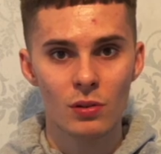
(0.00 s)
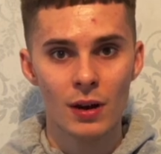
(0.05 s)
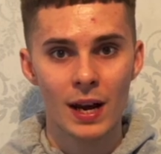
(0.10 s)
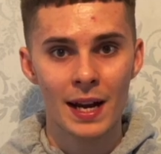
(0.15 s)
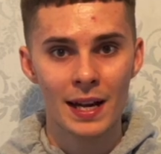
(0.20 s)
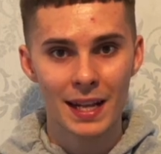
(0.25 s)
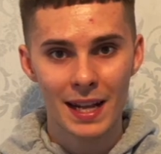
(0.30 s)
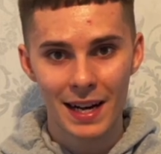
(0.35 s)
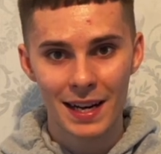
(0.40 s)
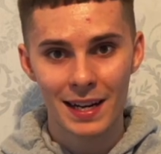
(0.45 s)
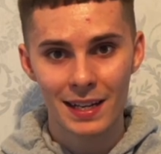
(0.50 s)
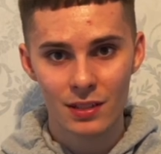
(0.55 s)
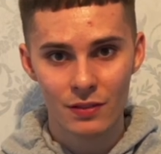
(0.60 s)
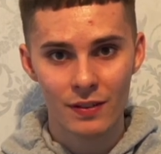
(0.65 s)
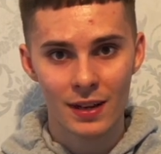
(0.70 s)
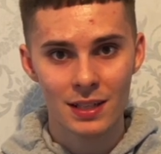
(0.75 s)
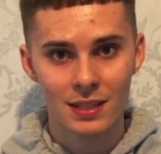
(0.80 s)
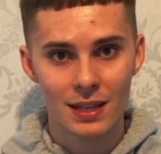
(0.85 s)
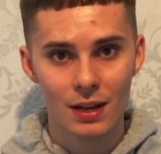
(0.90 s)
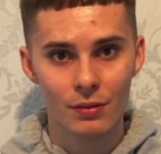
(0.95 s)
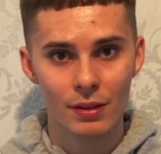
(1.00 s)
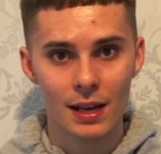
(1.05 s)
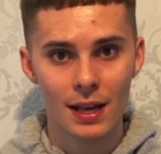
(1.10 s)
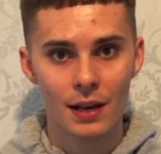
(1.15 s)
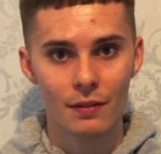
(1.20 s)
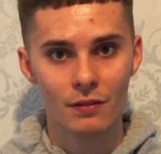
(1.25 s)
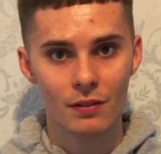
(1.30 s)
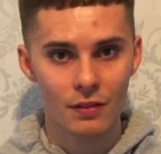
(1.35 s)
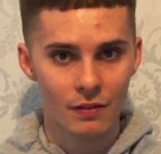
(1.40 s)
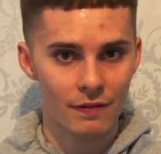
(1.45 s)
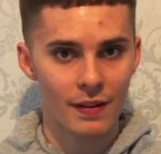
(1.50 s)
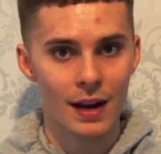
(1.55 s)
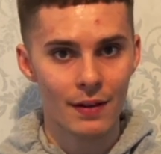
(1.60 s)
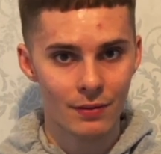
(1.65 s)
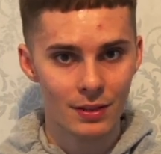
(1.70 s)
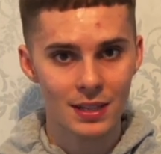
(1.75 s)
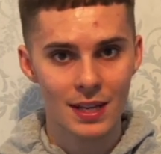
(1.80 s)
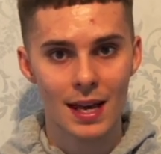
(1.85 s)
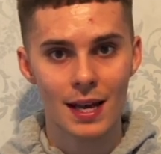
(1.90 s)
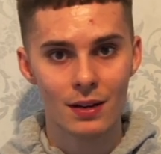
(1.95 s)
Any Adidas fans out there for the 5
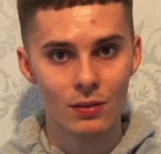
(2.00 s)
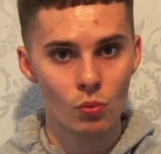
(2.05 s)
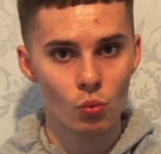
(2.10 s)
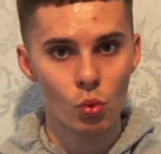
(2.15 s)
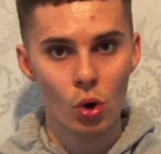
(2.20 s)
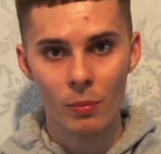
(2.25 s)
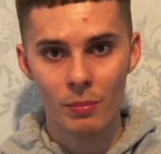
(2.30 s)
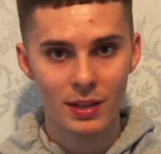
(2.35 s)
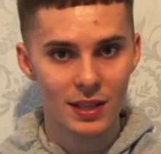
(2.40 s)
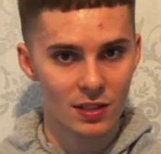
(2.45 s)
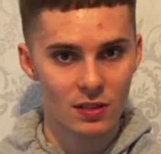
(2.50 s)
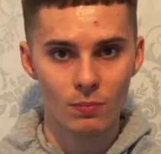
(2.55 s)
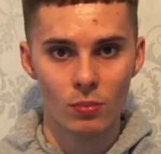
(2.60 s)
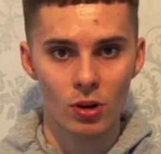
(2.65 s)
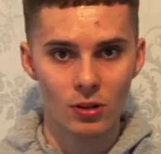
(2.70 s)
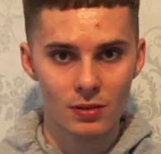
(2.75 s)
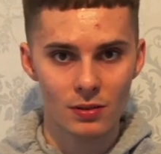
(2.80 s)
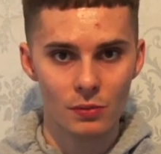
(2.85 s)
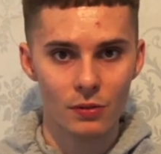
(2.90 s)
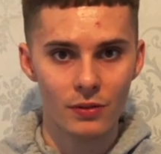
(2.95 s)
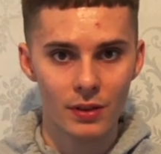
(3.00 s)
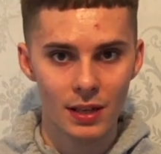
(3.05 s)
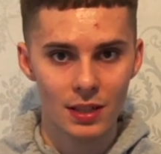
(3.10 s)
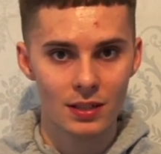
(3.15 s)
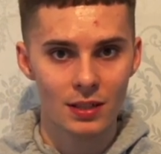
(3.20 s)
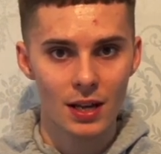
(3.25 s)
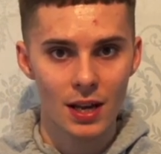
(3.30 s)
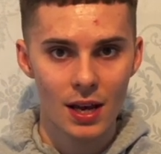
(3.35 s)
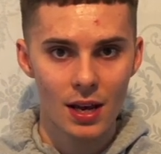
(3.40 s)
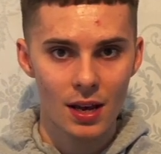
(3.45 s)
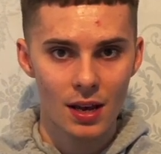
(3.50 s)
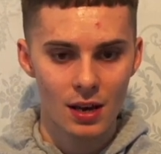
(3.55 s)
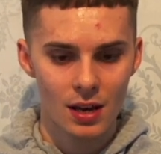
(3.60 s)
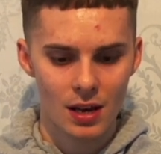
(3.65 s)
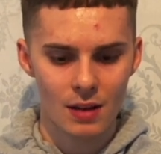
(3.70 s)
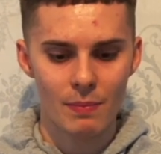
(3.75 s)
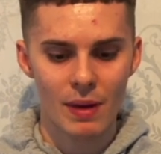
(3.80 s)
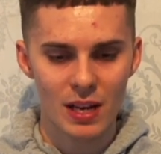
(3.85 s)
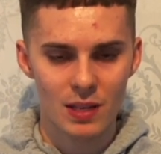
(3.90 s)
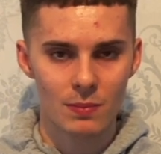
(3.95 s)
and 10 won't be disappointed with this.
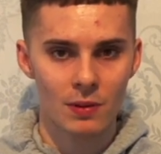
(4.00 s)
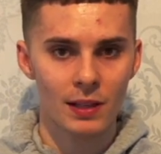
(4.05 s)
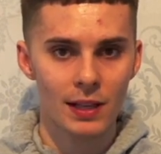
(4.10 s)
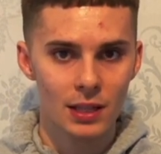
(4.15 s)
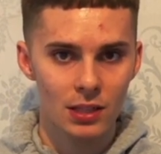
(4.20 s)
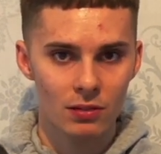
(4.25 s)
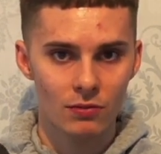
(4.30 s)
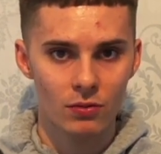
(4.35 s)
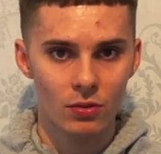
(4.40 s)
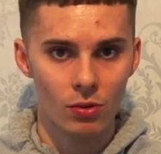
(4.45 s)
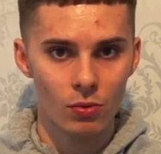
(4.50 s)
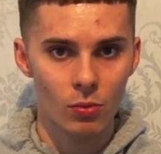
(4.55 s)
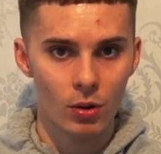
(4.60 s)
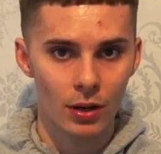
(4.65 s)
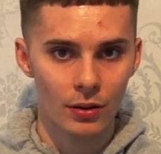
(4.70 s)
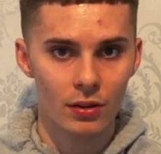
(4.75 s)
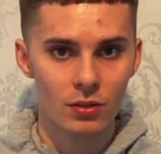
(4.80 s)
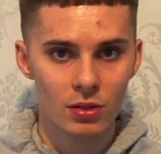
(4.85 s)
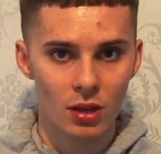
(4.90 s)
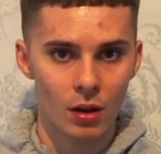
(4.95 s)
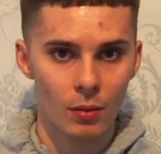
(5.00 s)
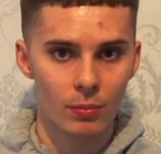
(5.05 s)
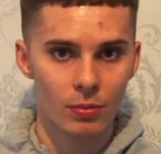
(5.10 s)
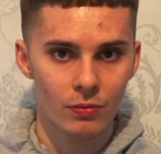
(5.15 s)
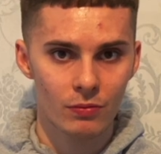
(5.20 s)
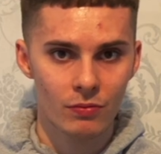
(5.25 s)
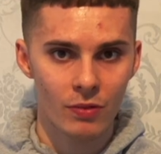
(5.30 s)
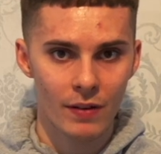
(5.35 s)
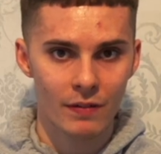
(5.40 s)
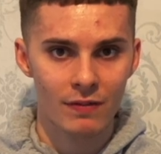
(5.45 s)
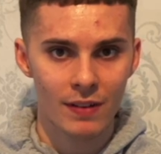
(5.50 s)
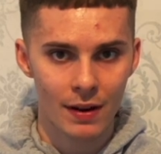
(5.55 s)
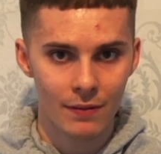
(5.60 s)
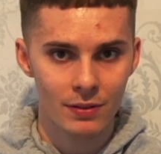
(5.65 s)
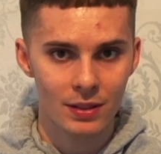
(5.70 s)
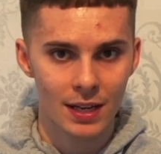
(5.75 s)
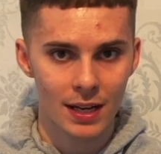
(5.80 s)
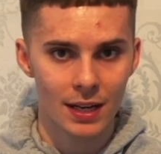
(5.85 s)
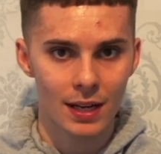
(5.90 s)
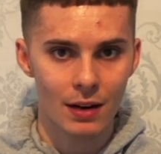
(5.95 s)
It makes my list for one of the top 5
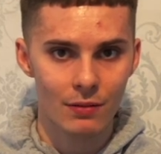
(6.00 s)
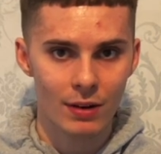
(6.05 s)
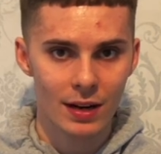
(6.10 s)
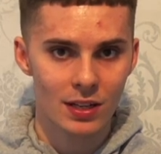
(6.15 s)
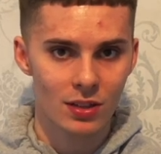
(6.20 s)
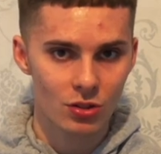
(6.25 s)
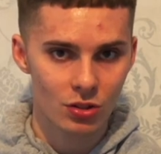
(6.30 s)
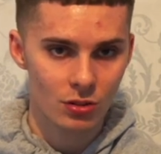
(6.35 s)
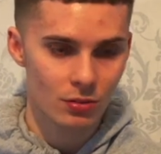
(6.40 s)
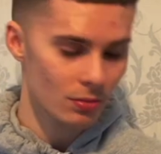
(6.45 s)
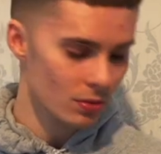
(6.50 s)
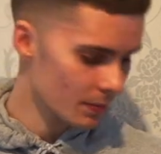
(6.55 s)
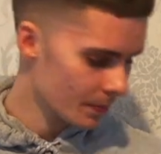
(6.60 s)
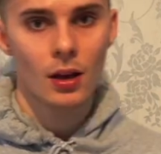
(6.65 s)
and 10K racing shoes.